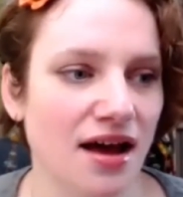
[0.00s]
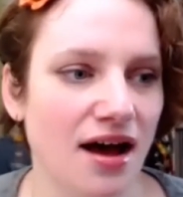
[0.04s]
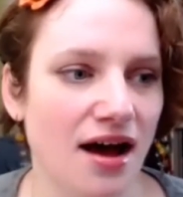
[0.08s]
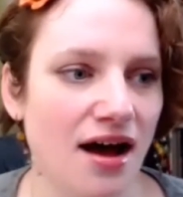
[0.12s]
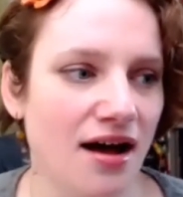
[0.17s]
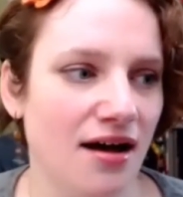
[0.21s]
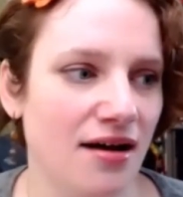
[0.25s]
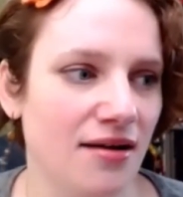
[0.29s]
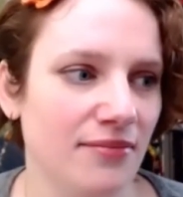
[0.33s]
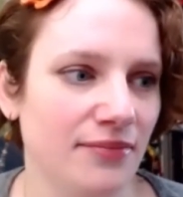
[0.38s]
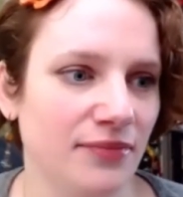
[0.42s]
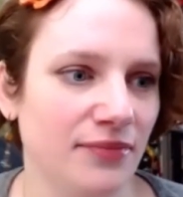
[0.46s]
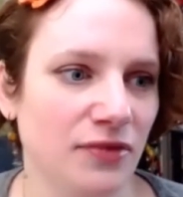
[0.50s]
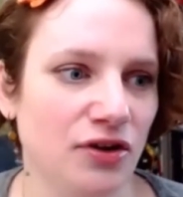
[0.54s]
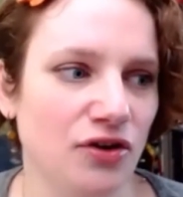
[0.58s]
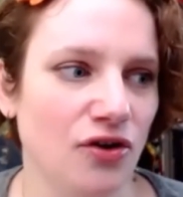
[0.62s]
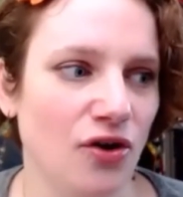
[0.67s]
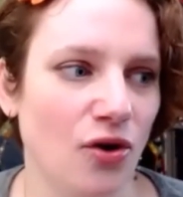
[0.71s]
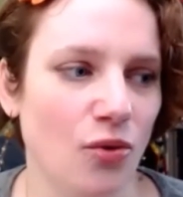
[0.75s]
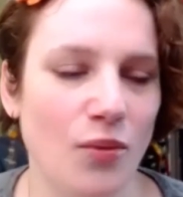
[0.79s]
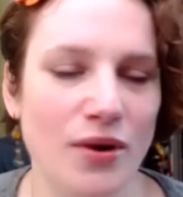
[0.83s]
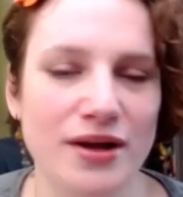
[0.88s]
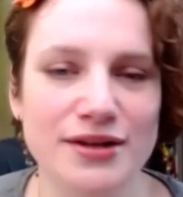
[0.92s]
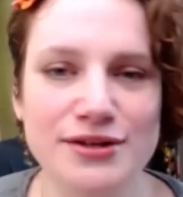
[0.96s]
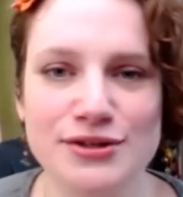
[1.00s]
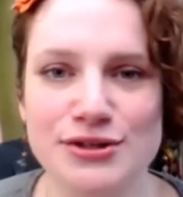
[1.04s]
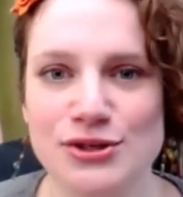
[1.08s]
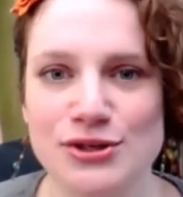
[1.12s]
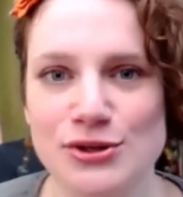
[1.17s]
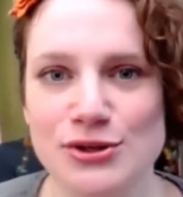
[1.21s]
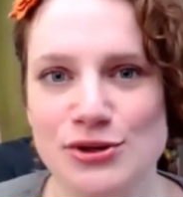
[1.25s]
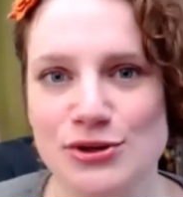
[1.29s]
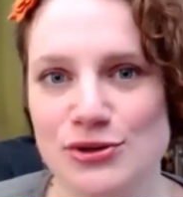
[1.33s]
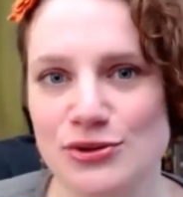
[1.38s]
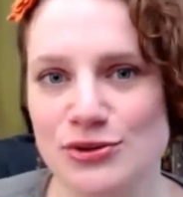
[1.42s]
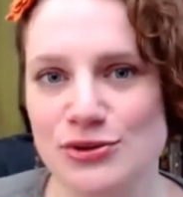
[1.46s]
you know, when do you
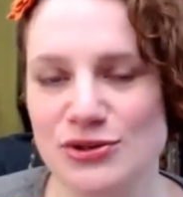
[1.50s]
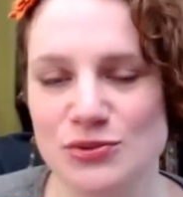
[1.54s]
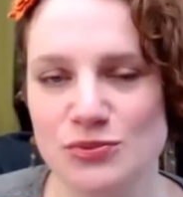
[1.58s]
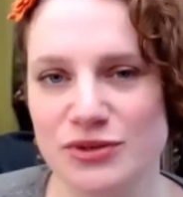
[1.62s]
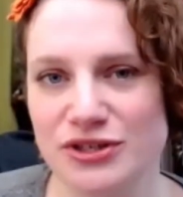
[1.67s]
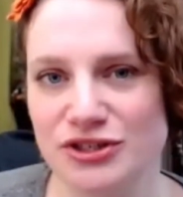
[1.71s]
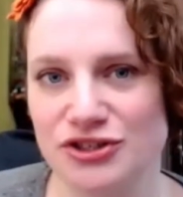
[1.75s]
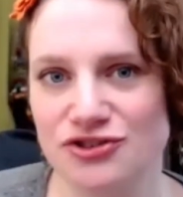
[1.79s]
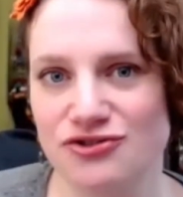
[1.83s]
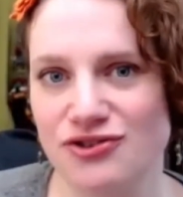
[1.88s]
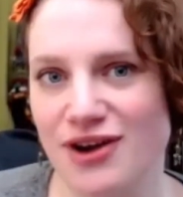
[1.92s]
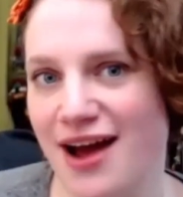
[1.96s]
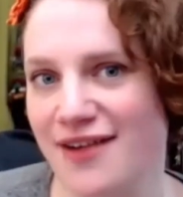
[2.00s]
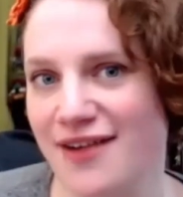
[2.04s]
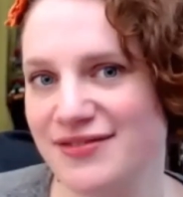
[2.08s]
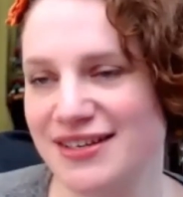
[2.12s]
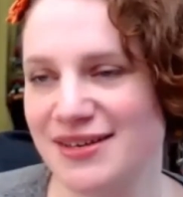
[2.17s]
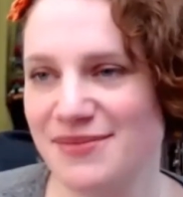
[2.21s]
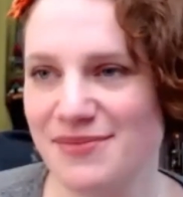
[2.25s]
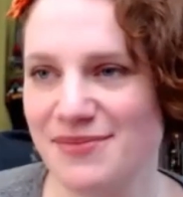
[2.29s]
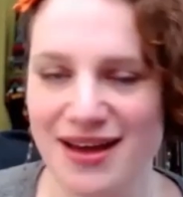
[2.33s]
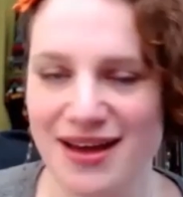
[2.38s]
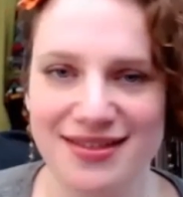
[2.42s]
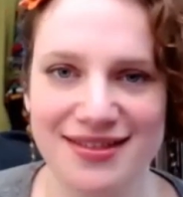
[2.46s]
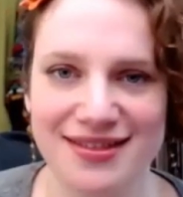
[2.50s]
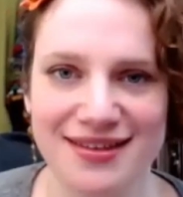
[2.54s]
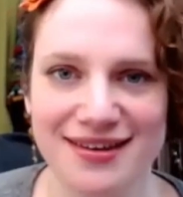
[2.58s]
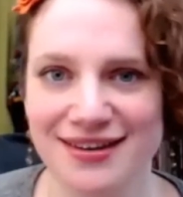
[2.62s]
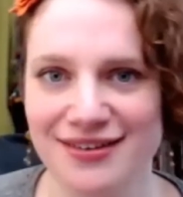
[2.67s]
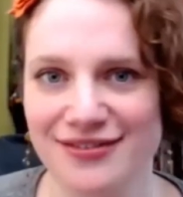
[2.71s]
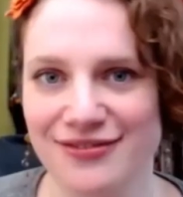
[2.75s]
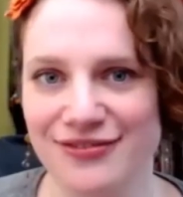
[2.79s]
use which drafting method